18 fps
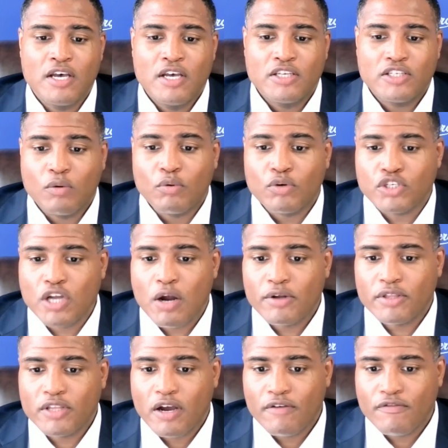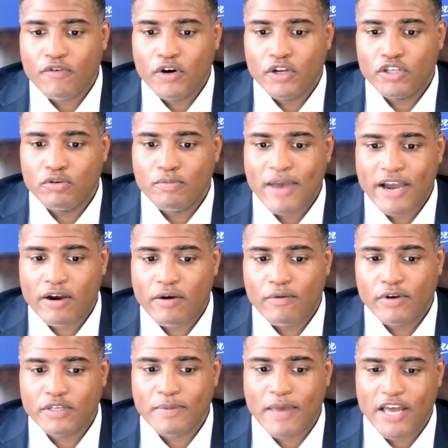So we'll start with our 42 Macro
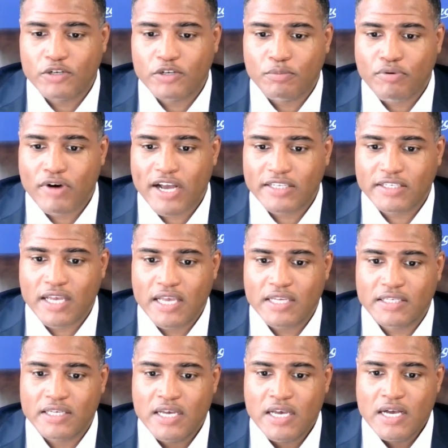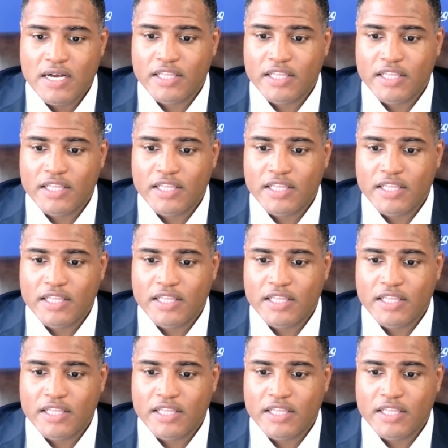risk management process.